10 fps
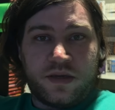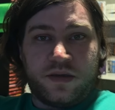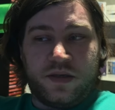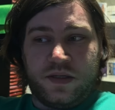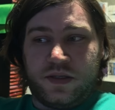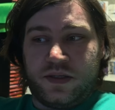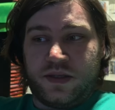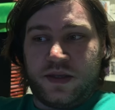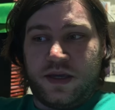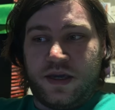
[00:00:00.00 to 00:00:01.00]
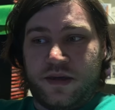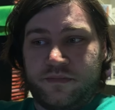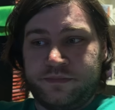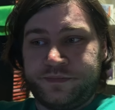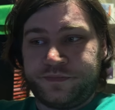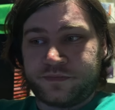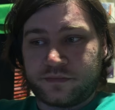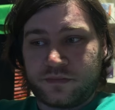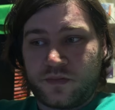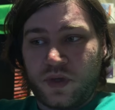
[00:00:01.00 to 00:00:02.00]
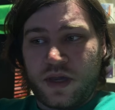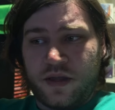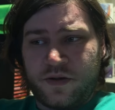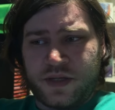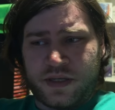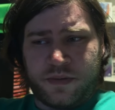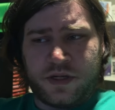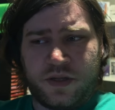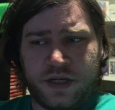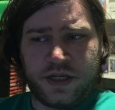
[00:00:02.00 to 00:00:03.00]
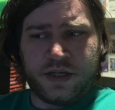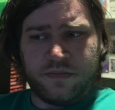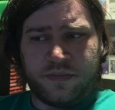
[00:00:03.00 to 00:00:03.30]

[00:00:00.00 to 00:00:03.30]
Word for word: Because the, um... there is a special edition